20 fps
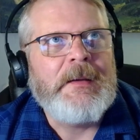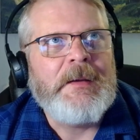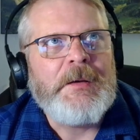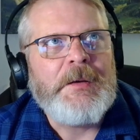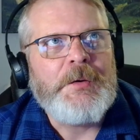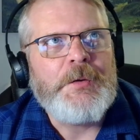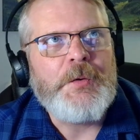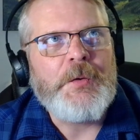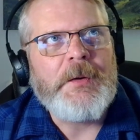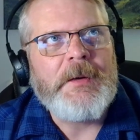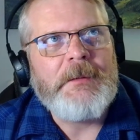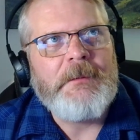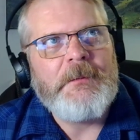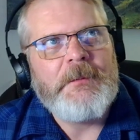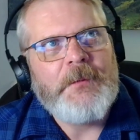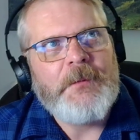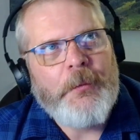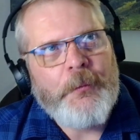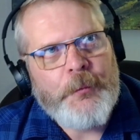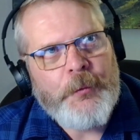you,
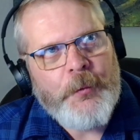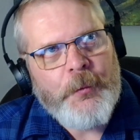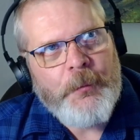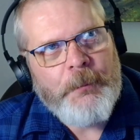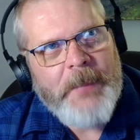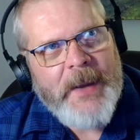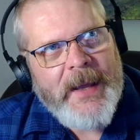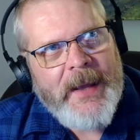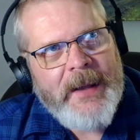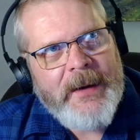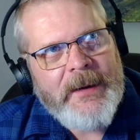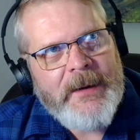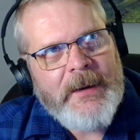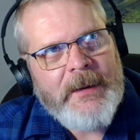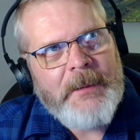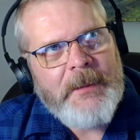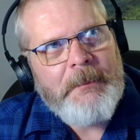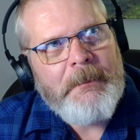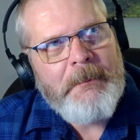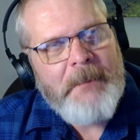through
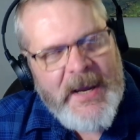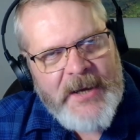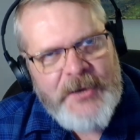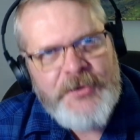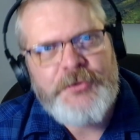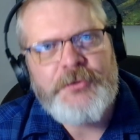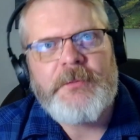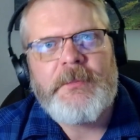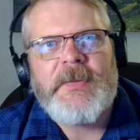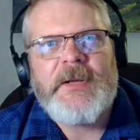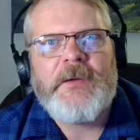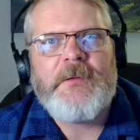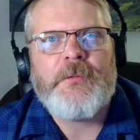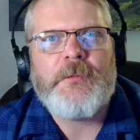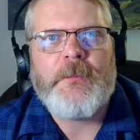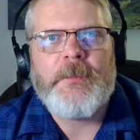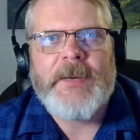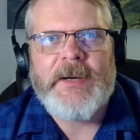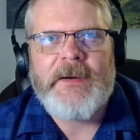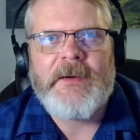better measurements,
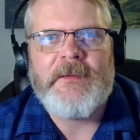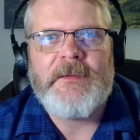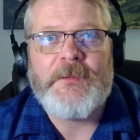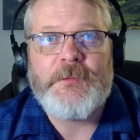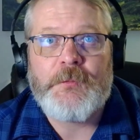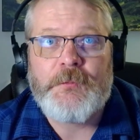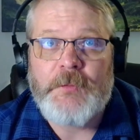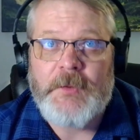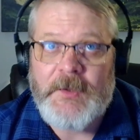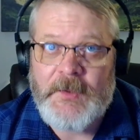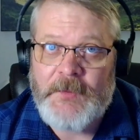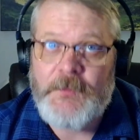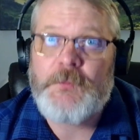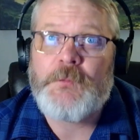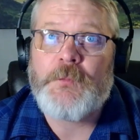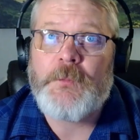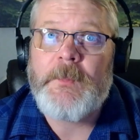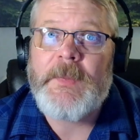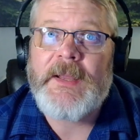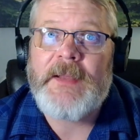through better
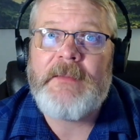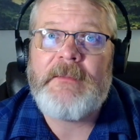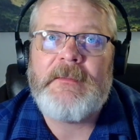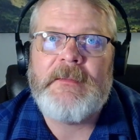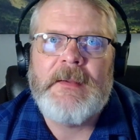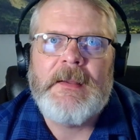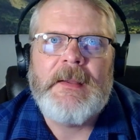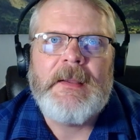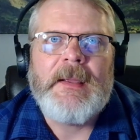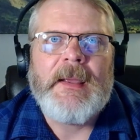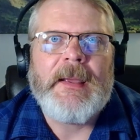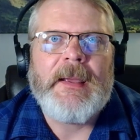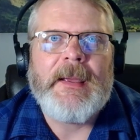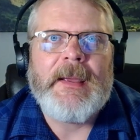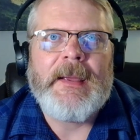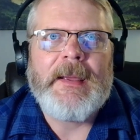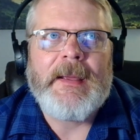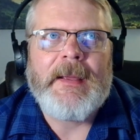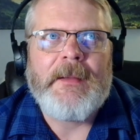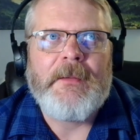instruments,
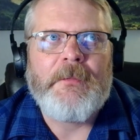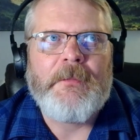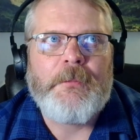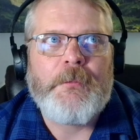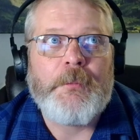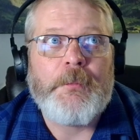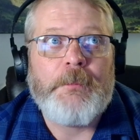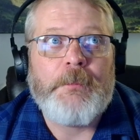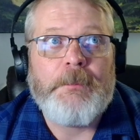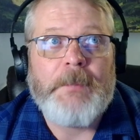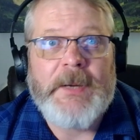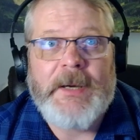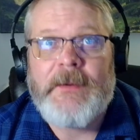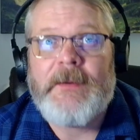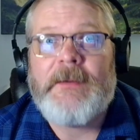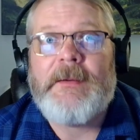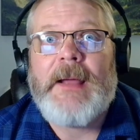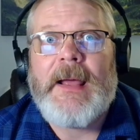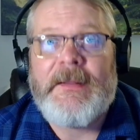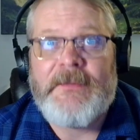through
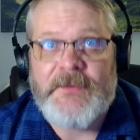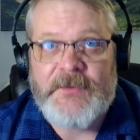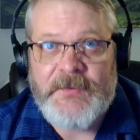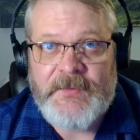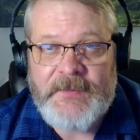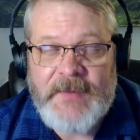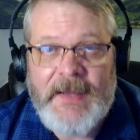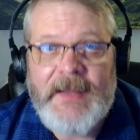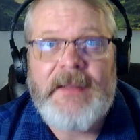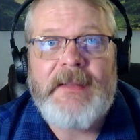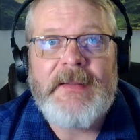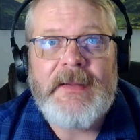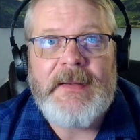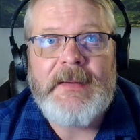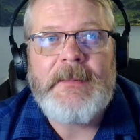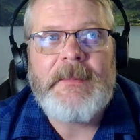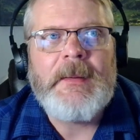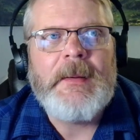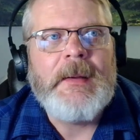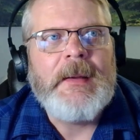better
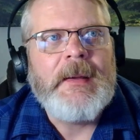understanding,